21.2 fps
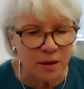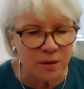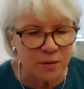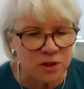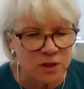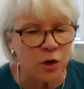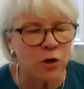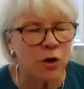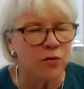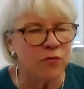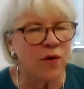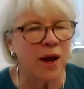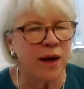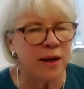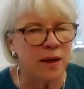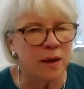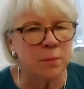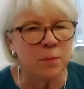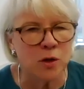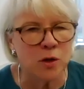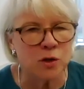
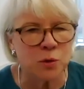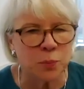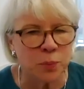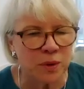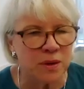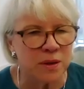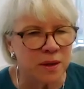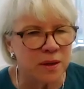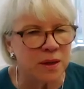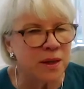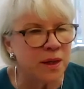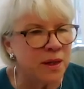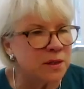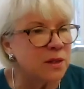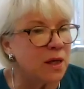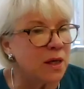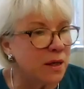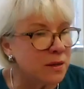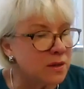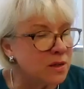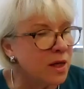certified in multiple
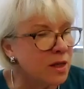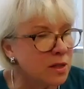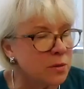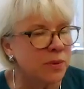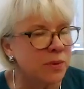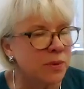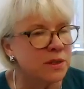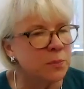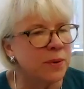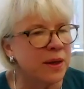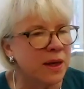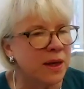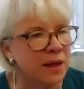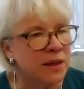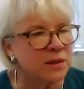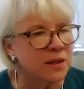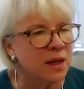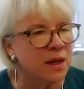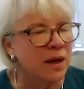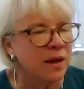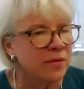assessments
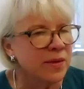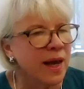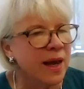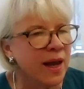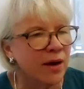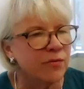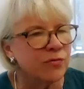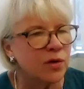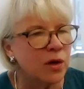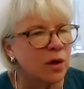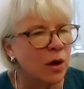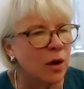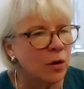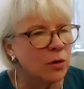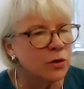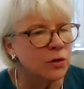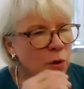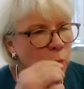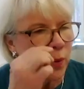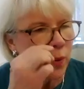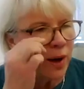because they have to
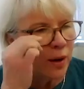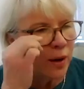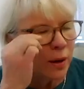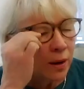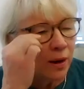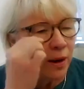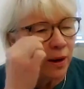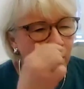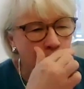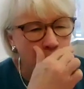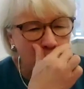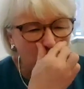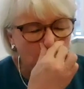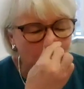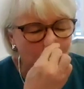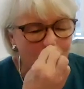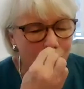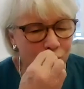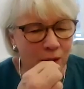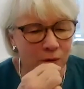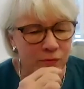go to where
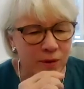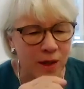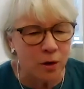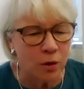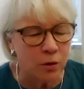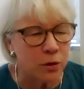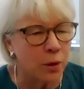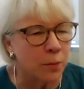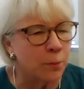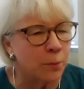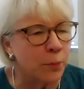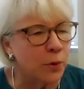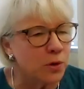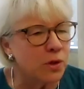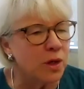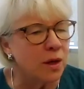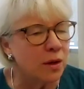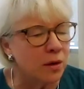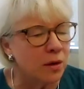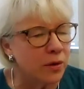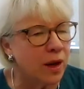if, if they go to a
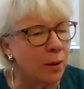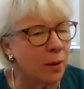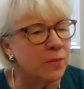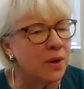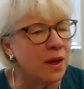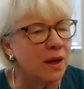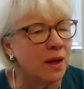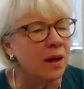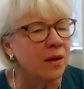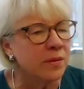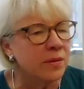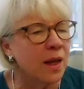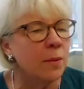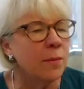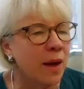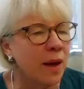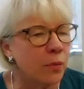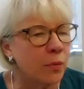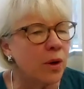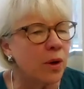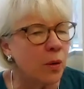particular company, they
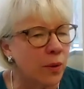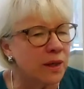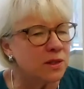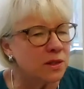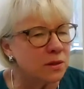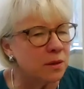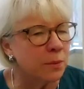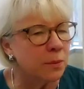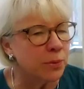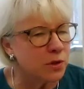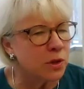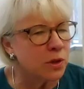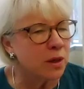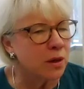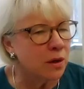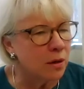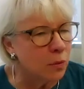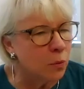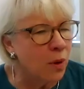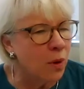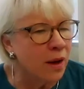may request a
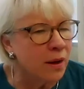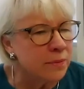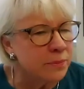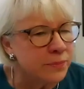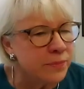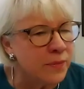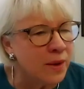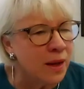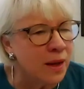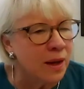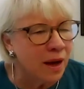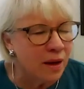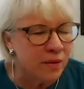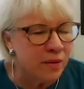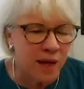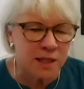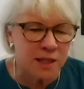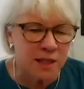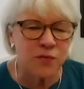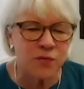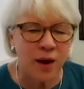particular one. And
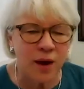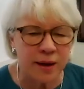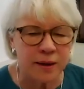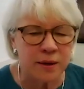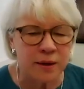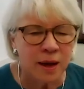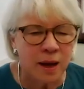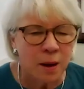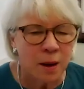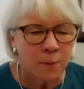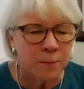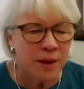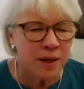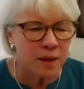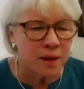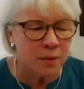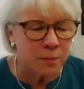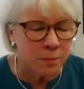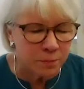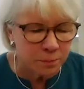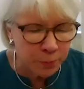that's fine.
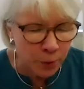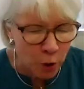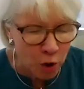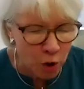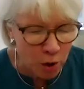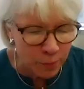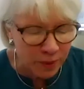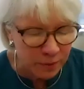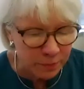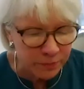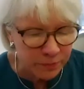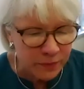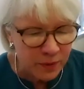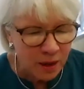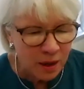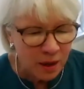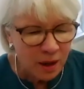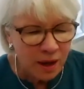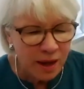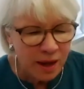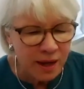But Birkman
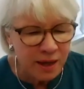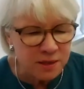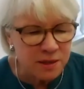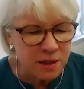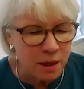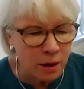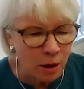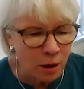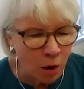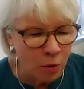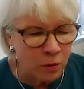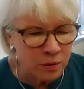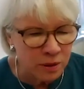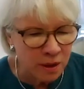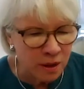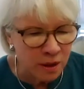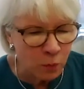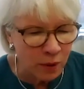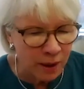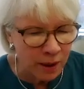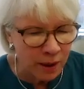is the
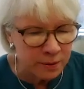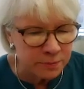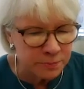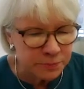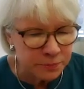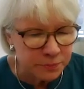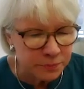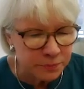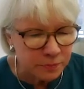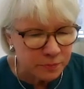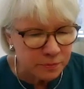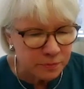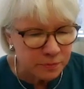only one